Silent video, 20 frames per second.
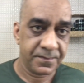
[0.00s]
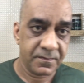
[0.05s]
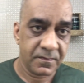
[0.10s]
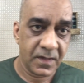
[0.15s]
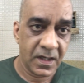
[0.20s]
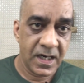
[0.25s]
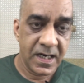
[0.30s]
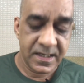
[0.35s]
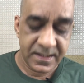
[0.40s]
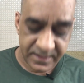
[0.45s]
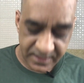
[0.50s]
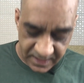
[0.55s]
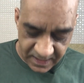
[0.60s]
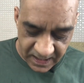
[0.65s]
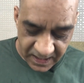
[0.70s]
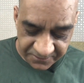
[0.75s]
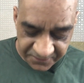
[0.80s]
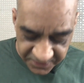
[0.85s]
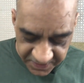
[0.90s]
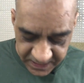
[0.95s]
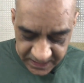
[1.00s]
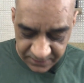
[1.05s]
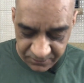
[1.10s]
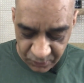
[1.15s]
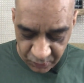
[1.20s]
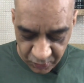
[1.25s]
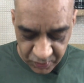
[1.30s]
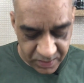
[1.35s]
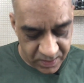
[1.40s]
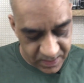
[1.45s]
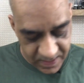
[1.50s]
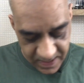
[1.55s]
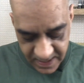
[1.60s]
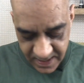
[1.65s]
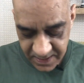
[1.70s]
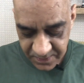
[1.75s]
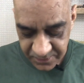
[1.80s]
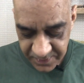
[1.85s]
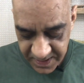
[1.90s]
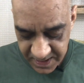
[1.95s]
It's an aftershave lotion, I
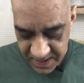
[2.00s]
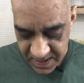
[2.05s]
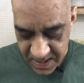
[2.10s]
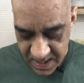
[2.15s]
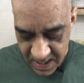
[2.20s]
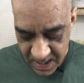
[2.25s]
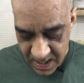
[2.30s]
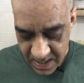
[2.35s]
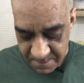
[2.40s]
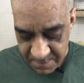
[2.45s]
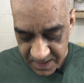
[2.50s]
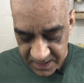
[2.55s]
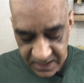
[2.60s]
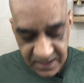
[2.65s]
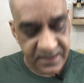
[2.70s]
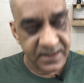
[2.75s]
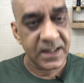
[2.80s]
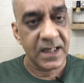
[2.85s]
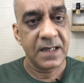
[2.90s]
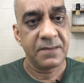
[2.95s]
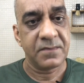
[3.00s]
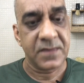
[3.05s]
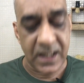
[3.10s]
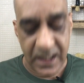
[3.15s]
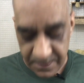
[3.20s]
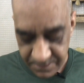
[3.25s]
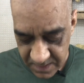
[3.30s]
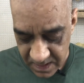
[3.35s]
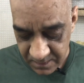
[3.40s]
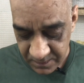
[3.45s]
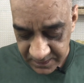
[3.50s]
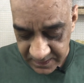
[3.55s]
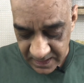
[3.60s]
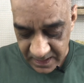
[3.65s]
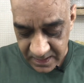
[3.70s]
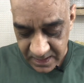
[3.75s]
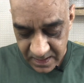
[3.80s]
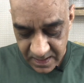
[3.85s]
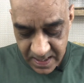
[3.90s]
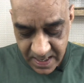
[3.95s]
agree, but at the same time
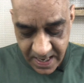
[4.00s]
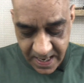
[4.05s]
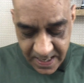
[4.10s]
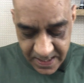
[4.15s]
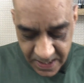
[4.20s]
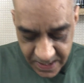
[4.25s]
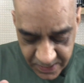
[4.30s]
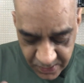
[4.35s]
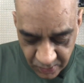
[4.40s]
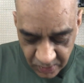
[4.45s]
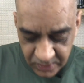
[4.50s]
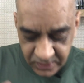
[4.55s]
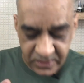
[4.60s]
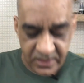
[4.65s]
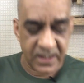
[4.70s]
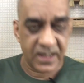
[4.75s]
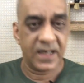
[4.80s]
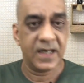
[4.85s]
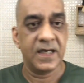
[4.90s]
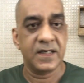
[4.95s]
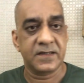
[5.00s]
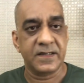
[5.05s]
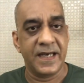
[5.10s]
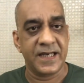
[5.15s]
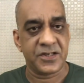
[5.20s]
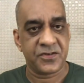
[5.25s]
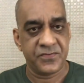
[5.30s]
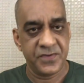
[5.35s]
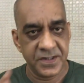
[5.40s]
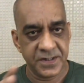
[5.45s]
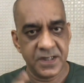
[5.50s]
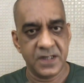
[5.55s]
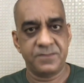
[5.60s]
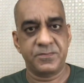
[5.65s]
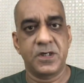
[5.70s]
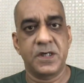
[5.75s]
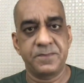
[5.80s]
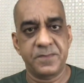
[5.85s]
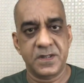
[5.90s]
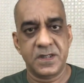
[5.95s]
it also has astringent
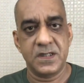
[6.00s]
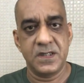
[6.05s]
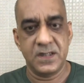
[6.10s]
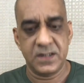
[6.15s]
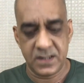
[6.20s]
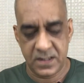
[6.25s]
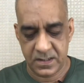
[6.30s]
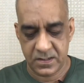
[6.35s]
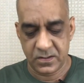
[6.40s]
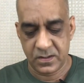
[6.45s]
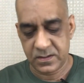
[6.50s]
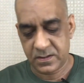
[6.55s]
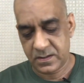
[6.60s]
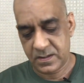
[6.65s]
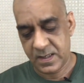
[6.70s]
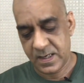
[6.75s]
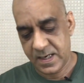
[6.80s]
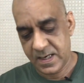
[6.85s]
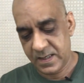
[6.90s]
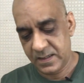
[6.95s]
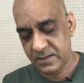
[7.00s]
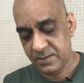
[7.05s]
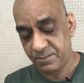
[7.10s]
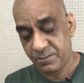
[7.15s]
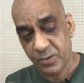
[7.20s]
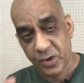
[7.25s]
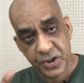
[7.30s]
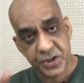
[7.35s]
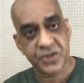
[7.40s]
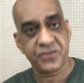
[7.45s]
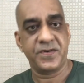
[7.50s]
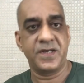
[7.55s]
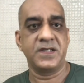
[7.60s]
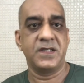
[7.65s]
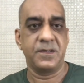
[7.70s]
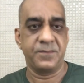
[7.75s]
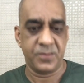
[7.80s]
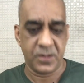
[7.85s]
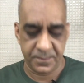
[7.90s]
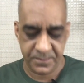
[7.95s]
properties. It also has
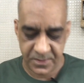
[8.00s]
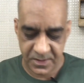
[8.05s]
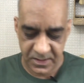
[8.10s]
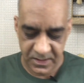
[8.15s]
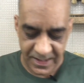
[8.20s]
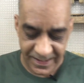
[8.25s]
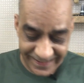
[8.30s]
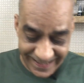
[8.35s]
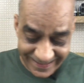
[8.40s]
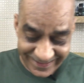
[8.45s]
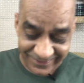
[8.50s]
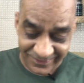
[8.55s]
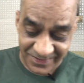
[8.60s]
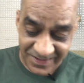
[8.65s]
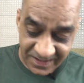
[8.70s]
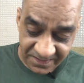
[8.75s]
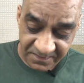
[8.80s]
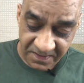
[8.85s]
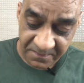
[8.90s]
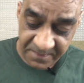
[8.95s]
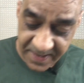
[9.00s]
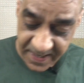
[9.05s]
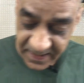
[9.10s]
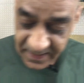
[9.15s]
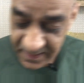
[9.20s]
moisturizing properties, and that's the reason we made